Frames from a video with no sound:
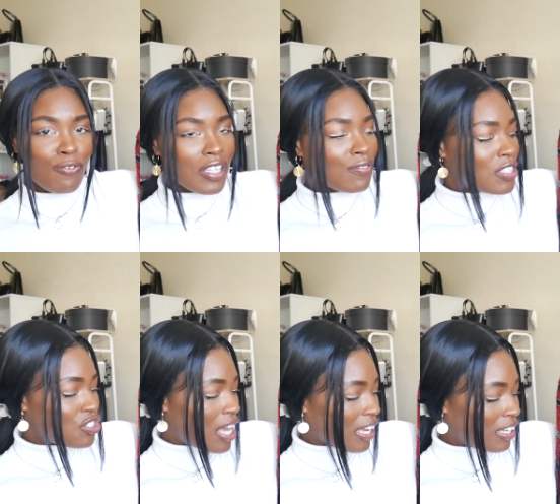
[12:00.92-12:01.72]
fit of
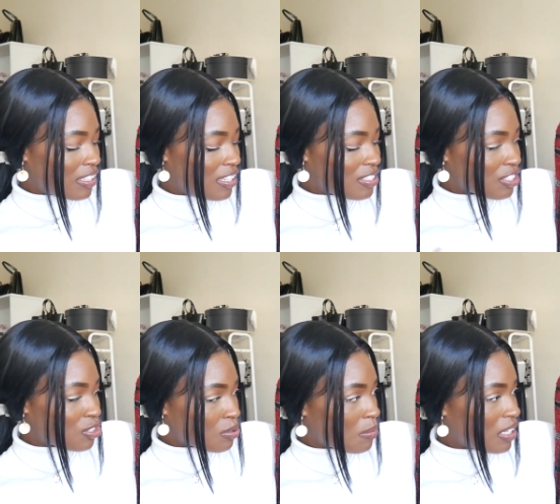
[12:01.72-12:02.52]
this jacket is
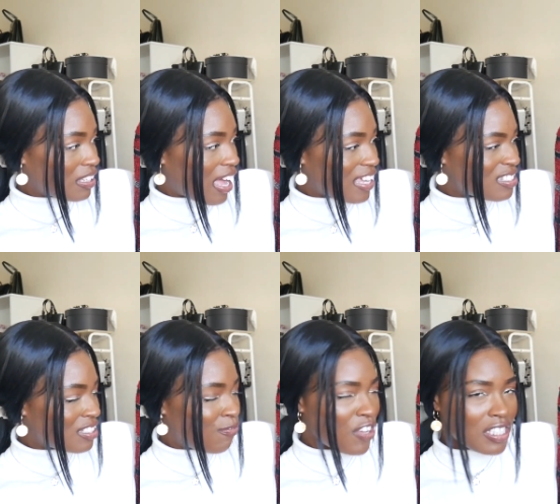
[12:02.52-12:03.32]
extremely nice.
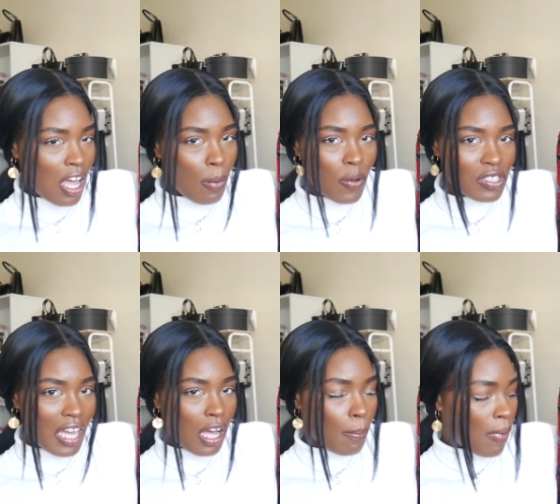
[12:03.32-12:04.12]
It fits almost
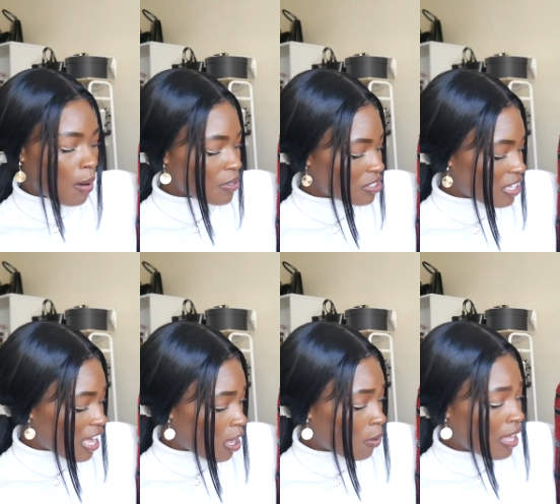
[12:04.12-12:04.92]
like a bomber
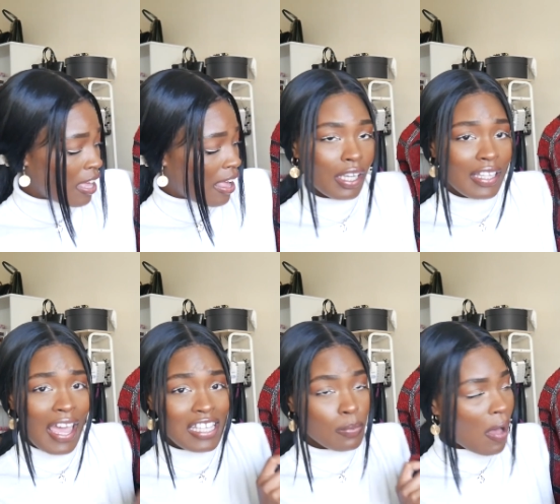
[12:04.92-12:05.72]
style. It
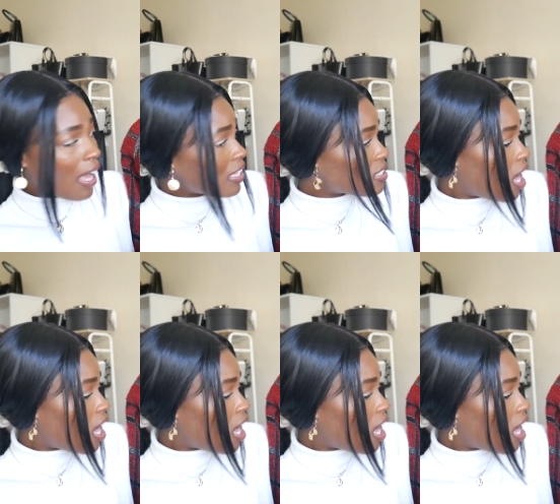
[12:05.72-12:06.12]
has pockets